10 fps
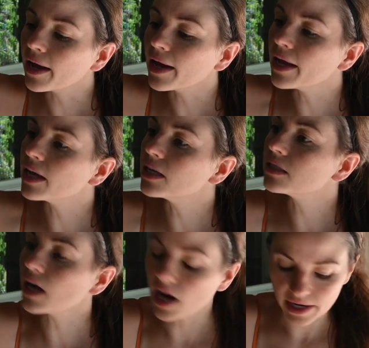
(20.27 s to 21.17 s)

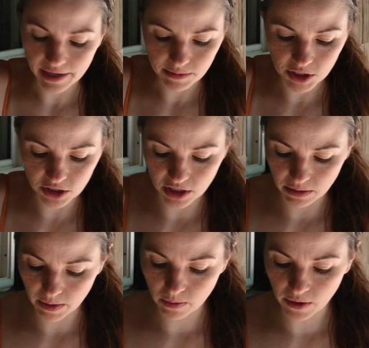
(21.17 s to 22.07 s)
And I am just going
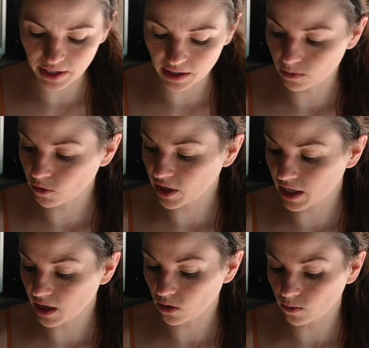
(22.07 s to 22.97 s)
to be braiding them right
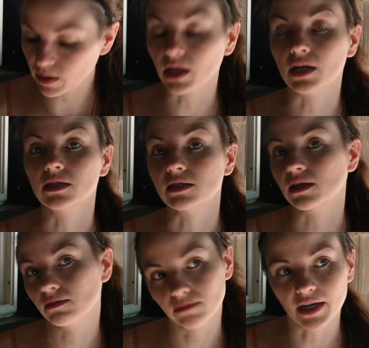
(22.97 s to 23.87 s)
now because
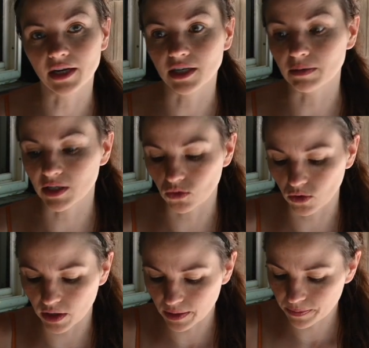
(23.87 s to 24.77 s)
they need to be
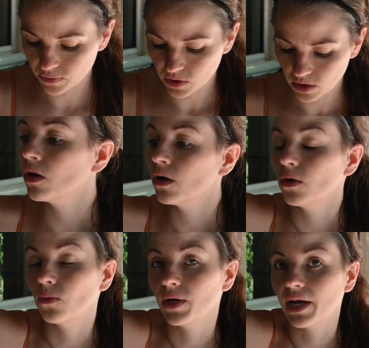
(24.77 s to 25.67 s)
stored.
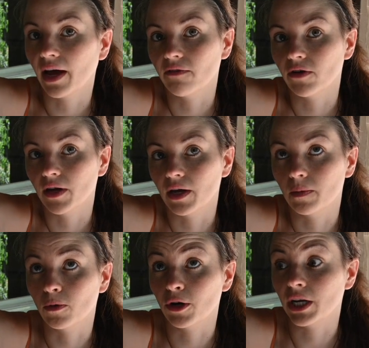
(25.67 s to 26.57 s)
We have a
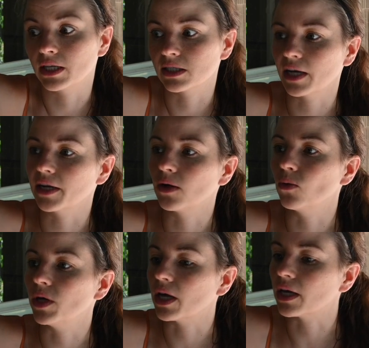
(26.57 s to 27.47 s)
pretty exciting
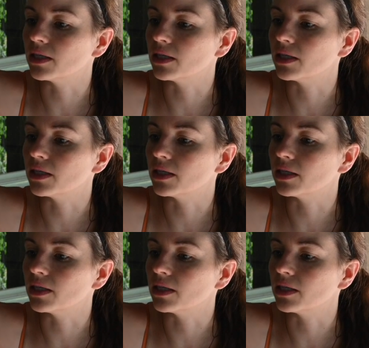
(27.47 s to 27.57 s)
weekend